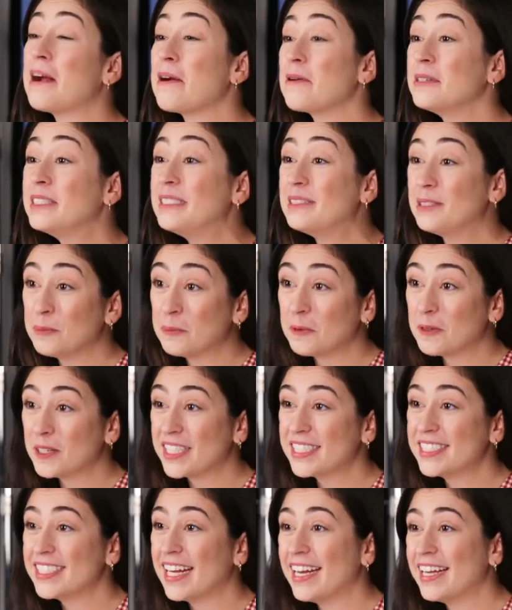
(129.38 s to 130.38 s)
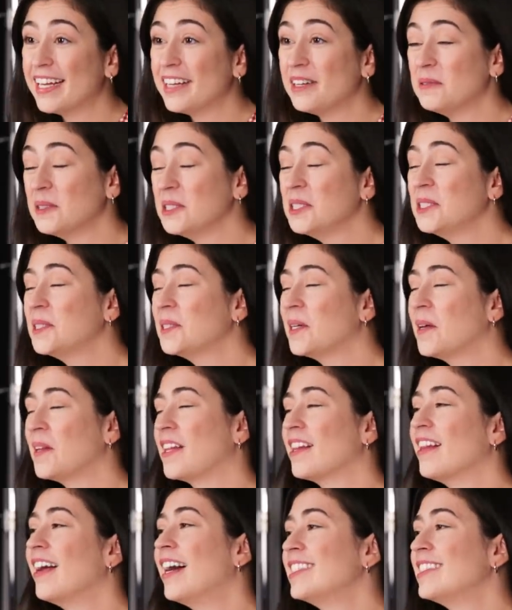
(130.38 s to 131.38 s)
Sarah was super excited when she saw
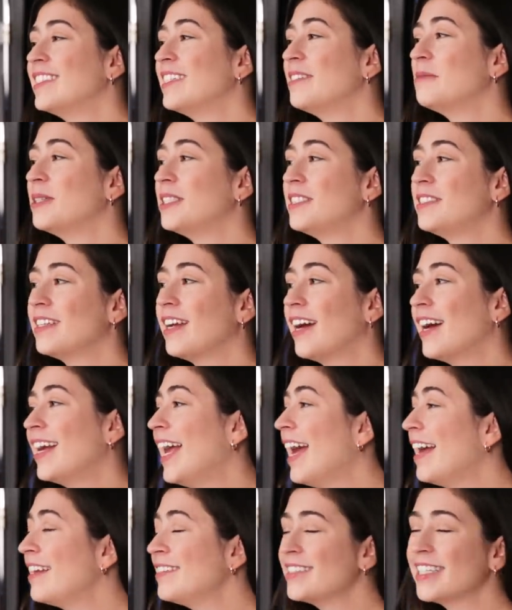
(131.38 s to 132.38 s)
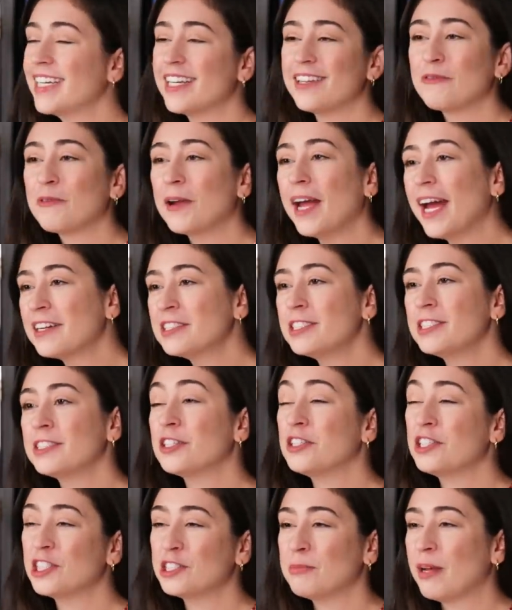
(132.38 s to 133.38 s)
the closet, which again,
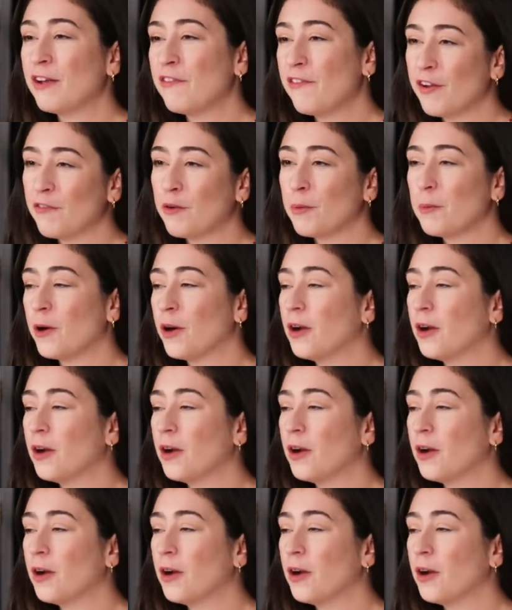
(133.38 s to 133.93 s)
reactions are just my favorite